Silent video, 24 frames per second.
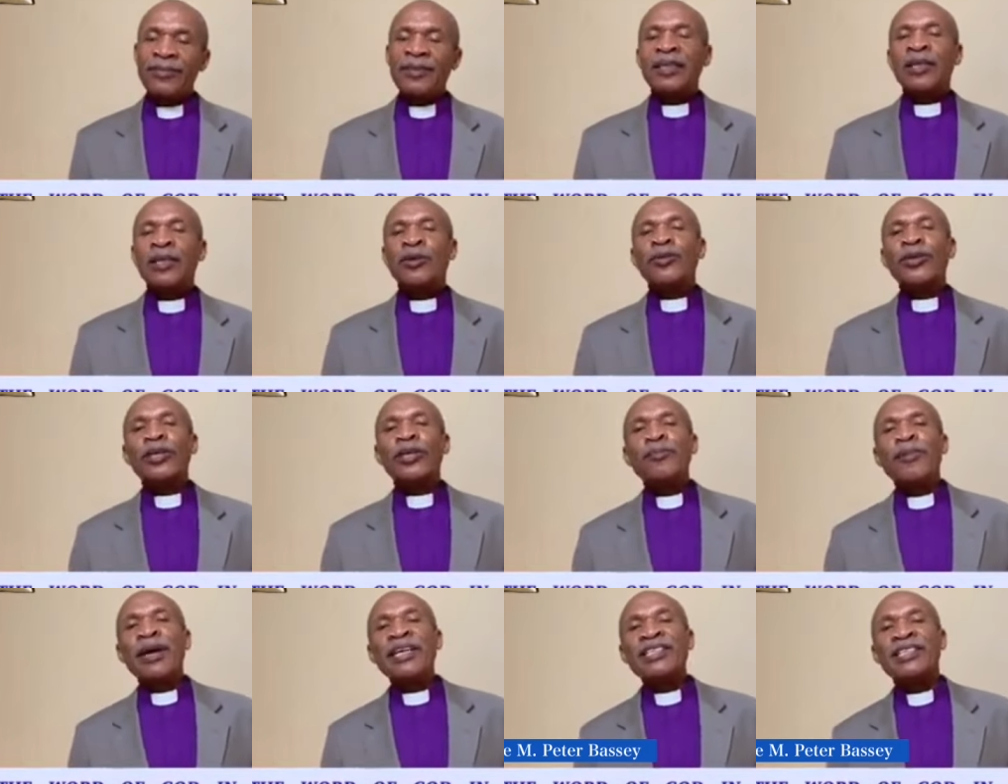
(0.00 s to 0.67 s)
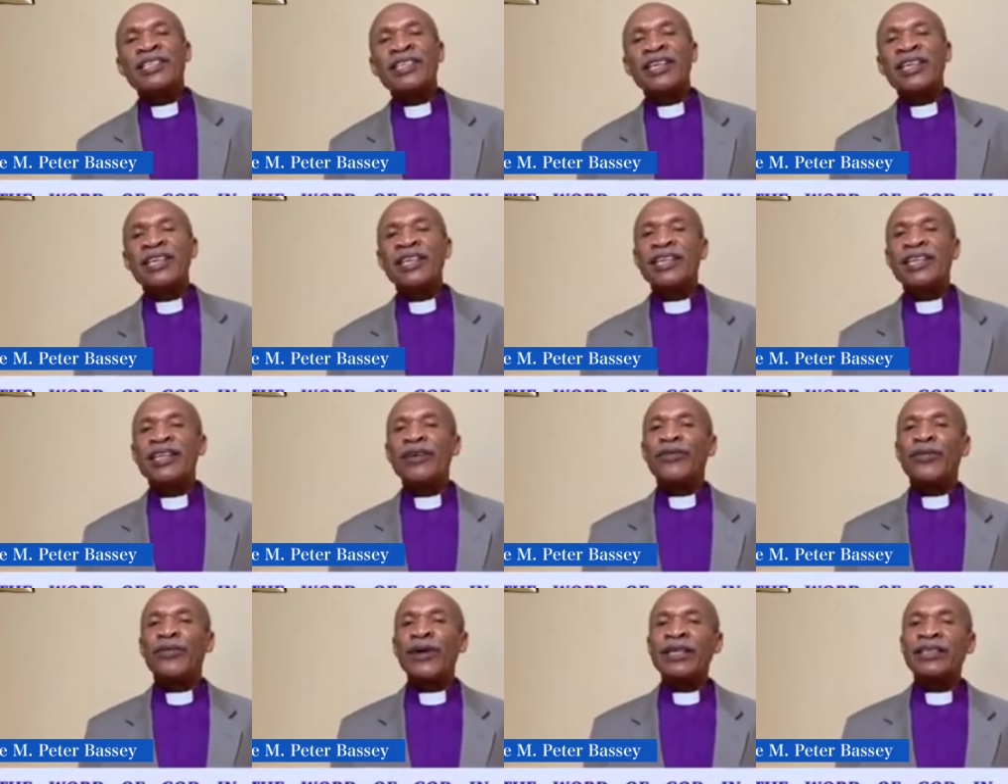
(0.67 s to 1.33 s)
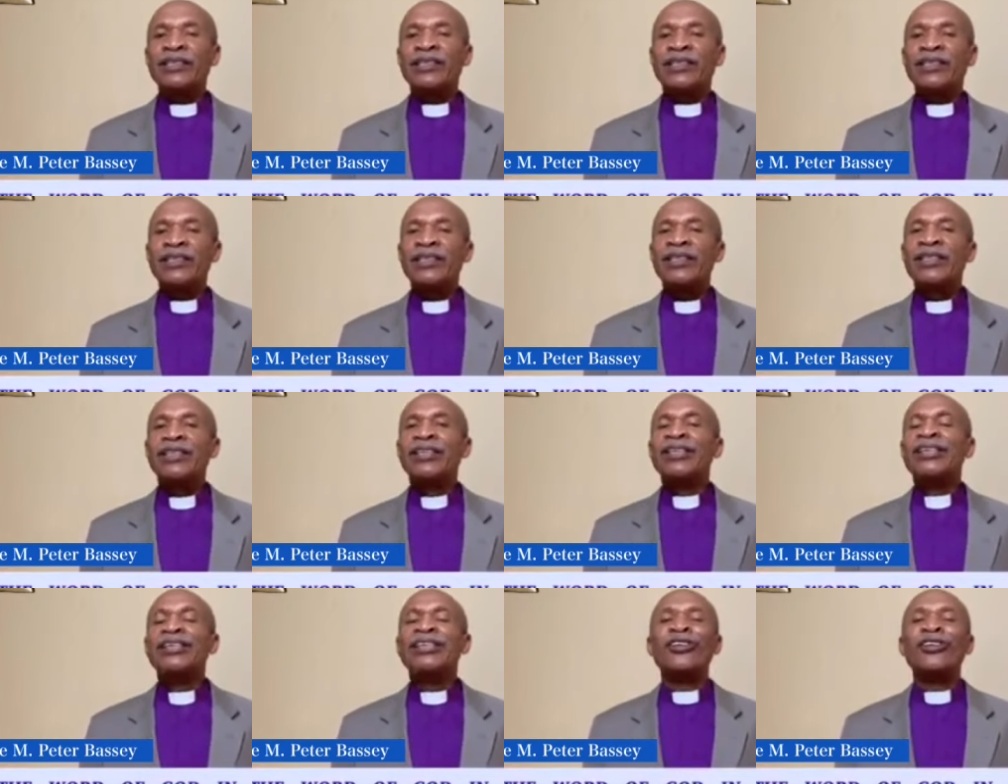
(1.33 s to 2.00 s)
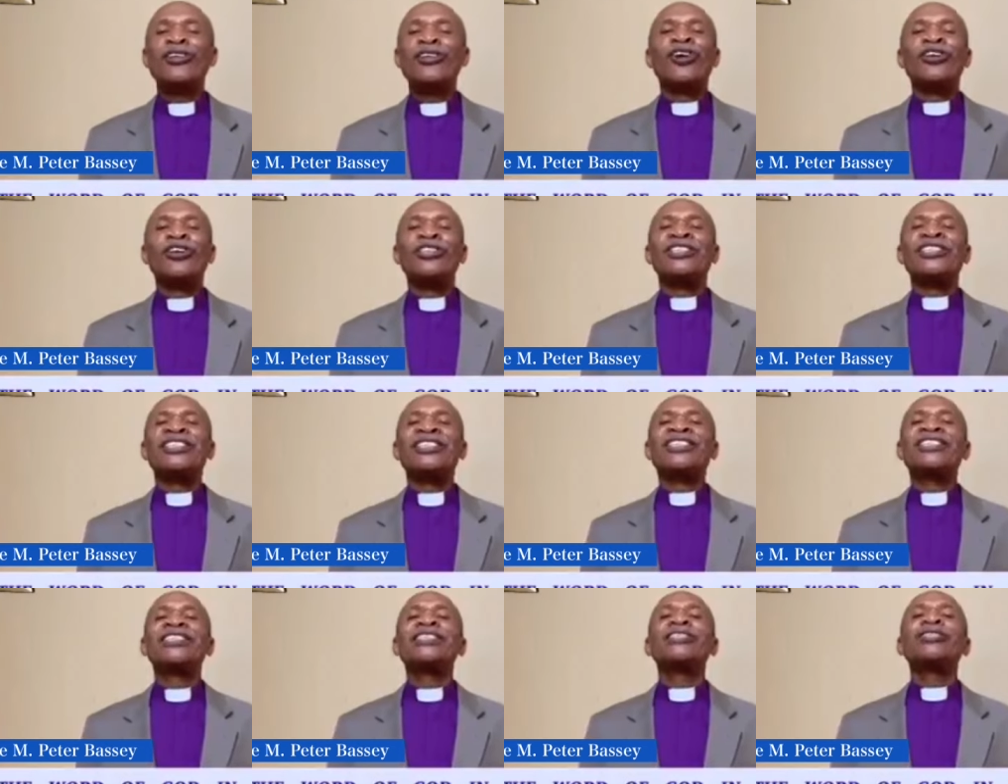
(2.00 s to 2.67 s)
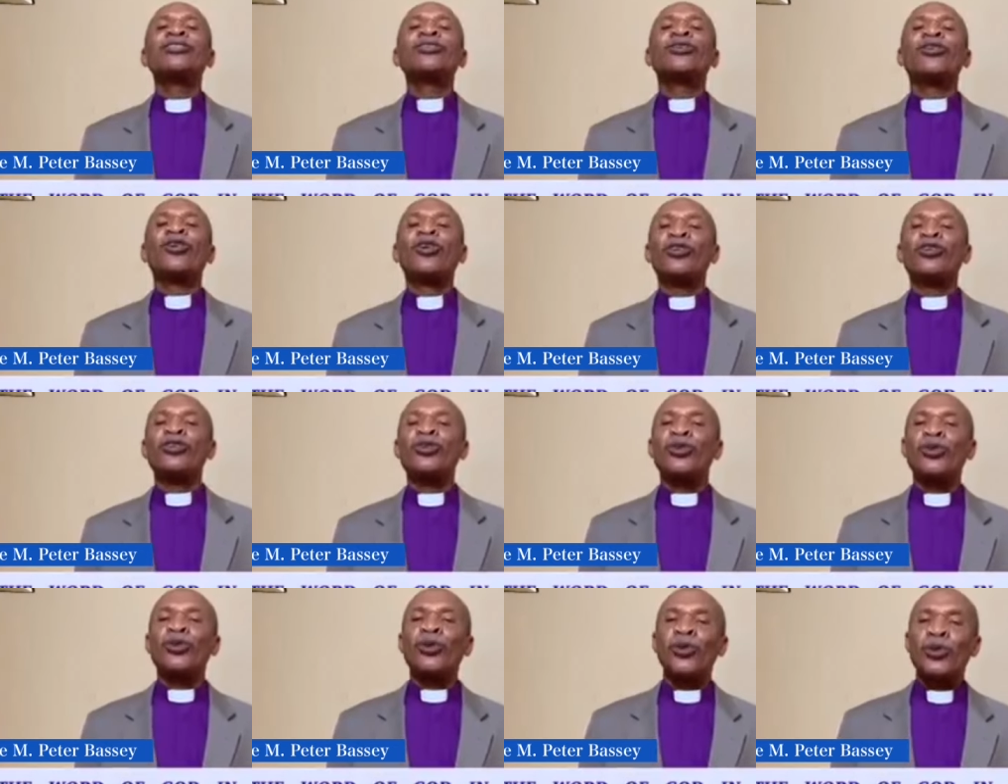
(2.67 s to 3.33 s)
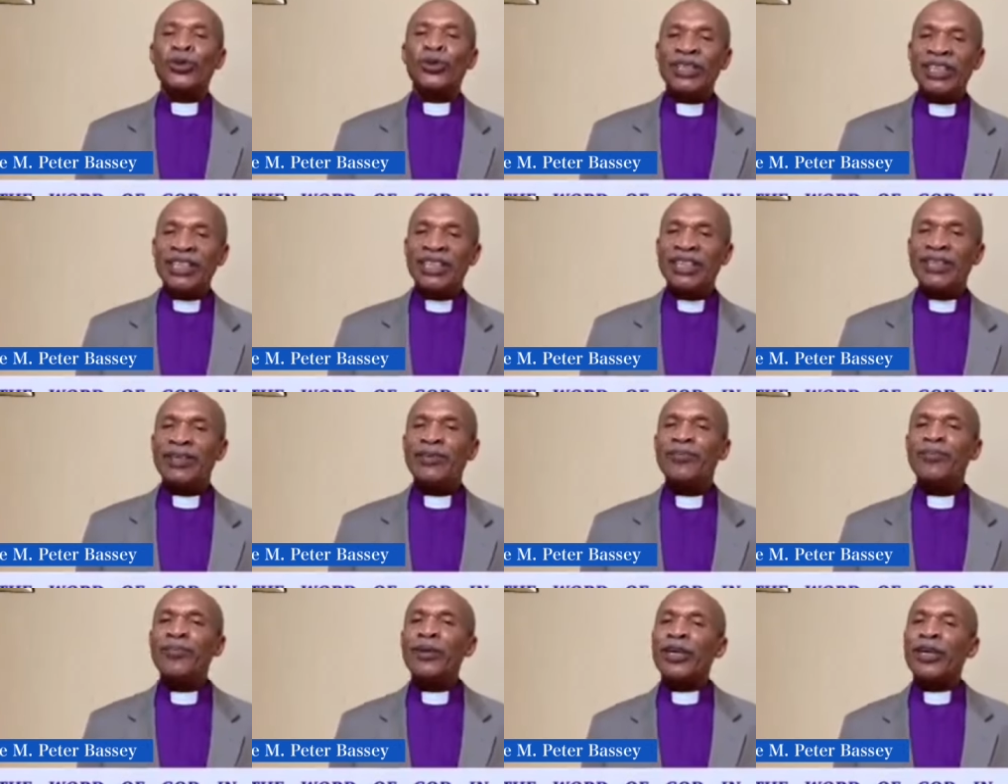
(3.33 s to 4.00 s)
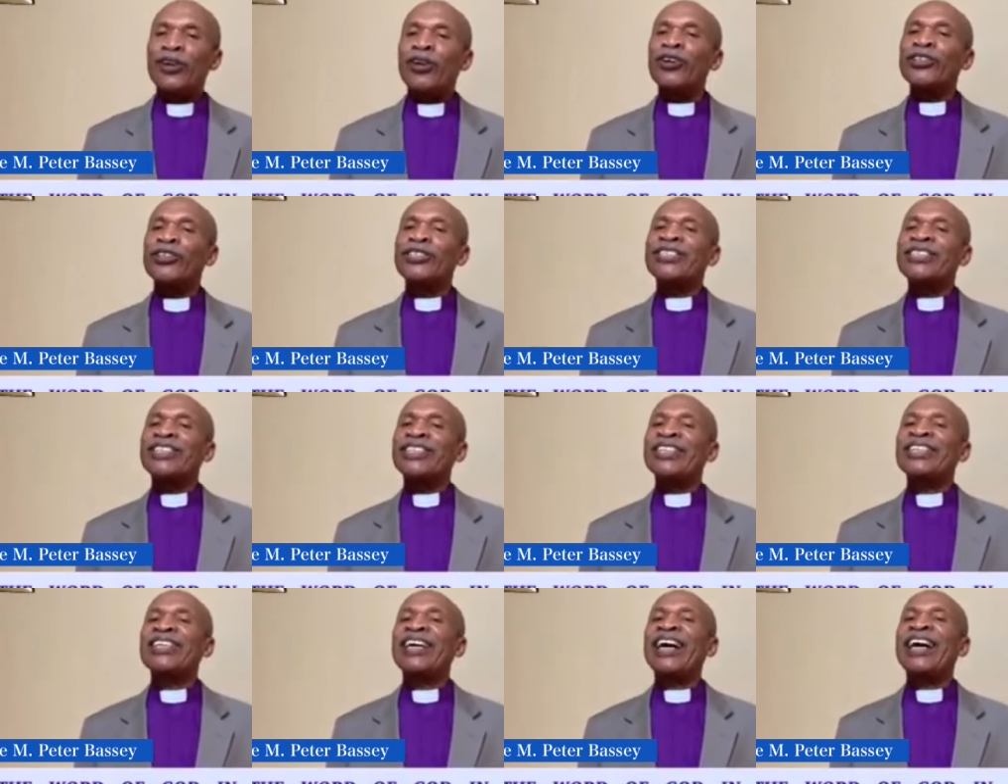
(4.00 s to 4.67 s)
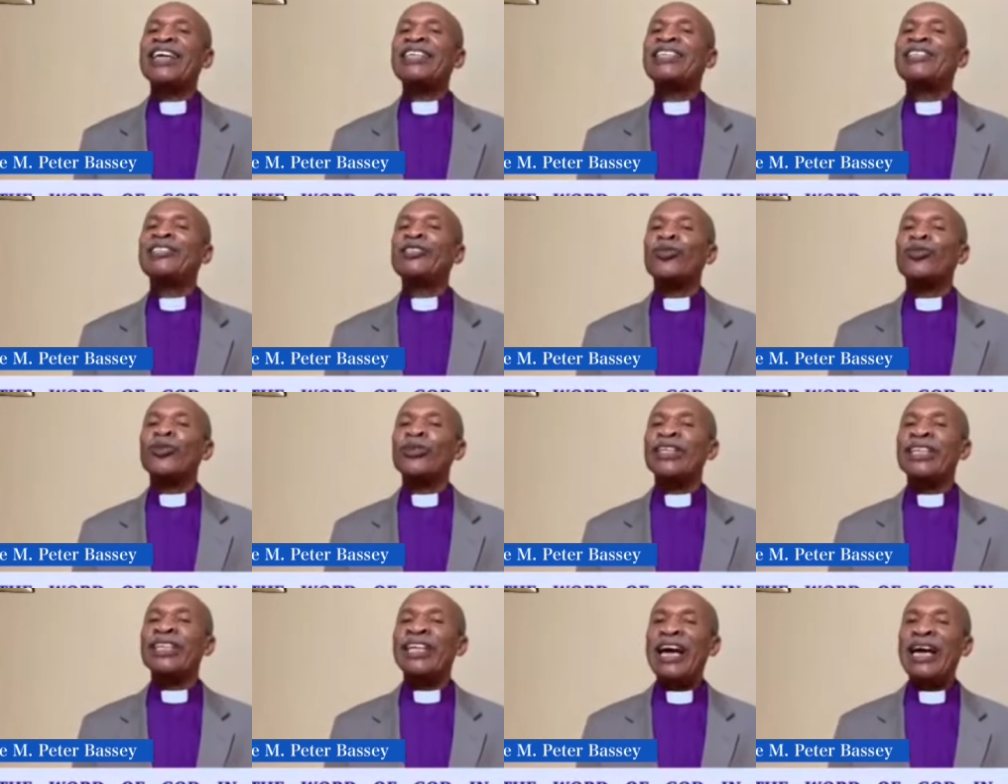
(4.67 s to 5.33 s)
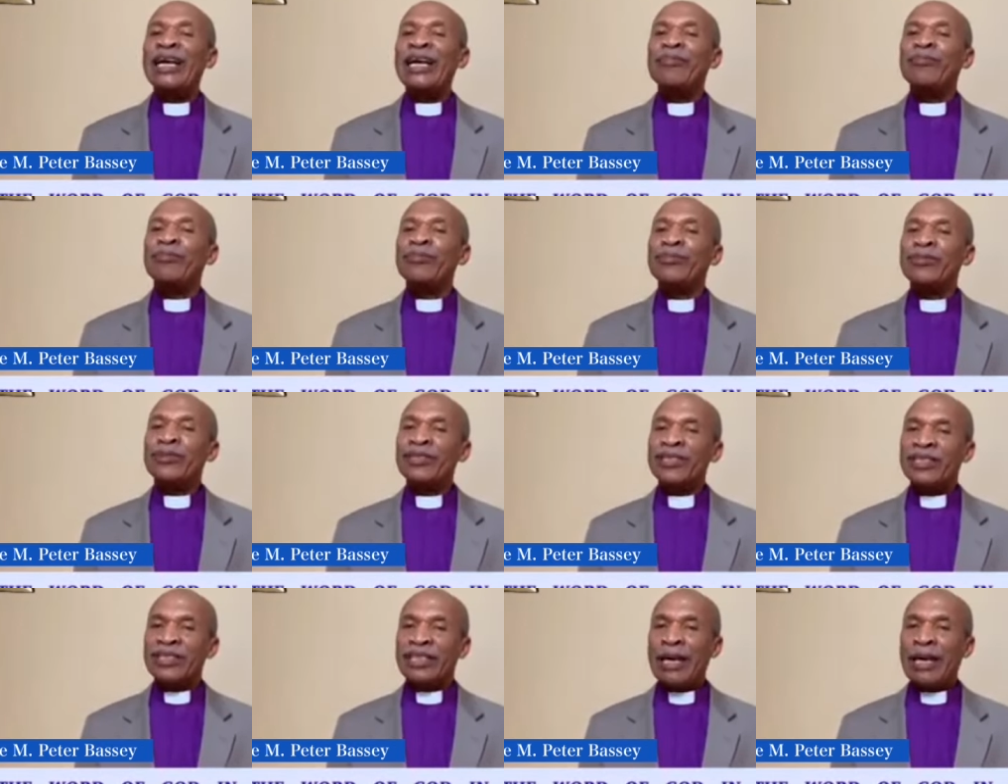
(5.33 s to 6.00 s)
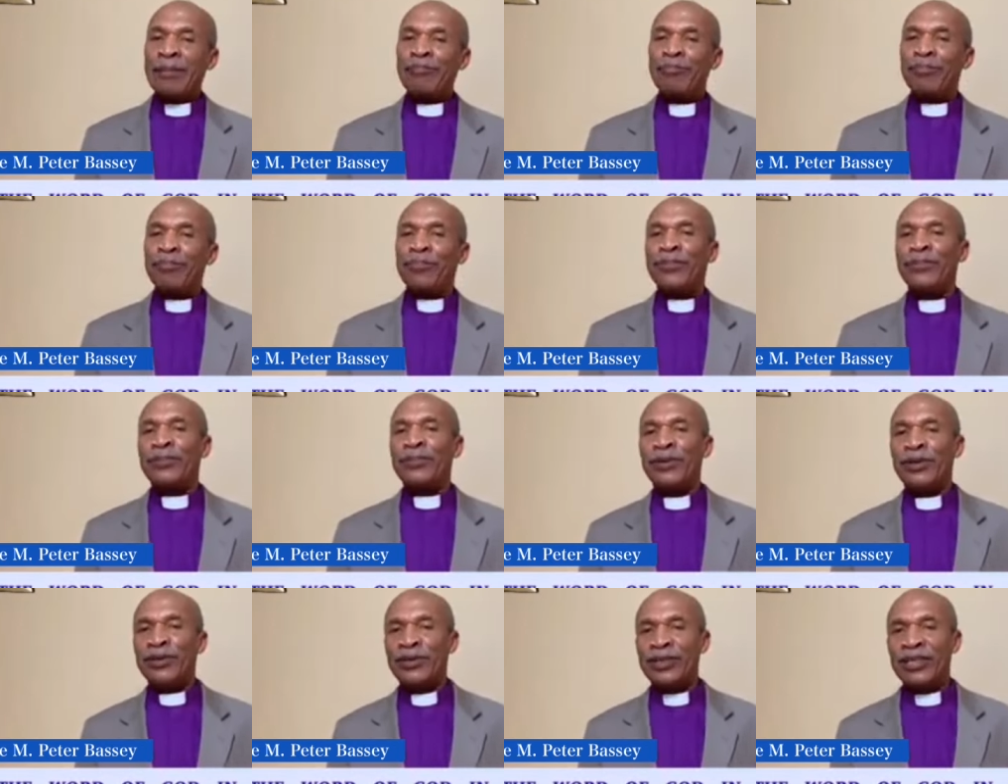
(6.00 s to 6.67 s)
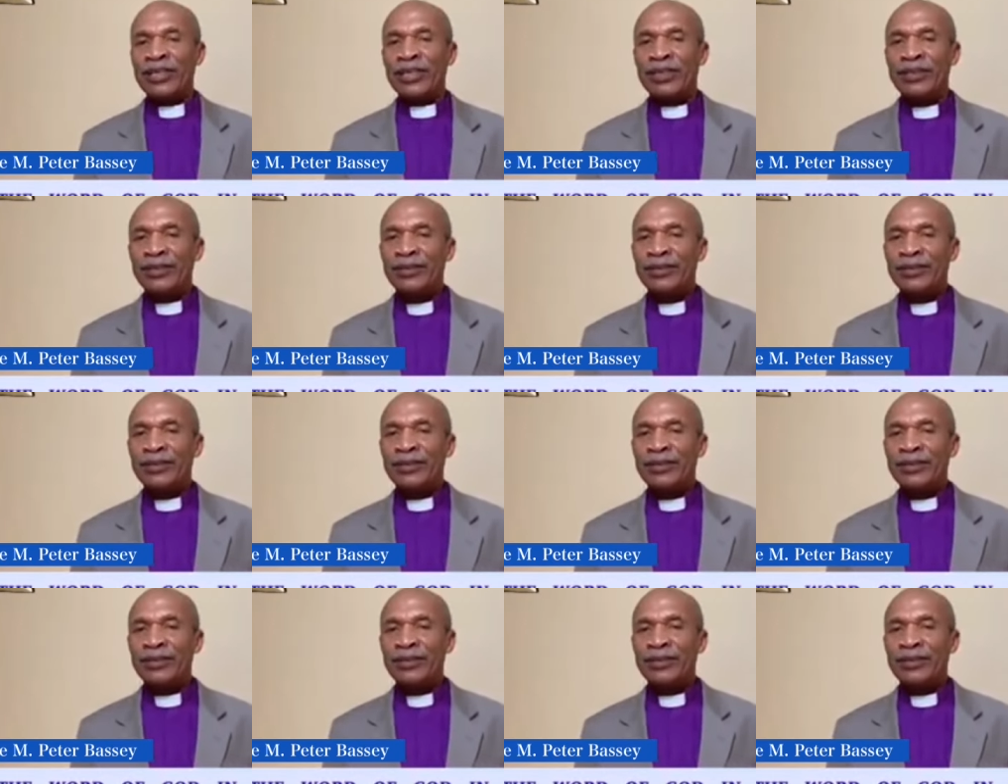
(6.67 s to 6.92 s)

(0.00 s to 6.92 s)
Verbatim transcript: What am I saying in effect? God still controlled it because it had its own time stamp on it.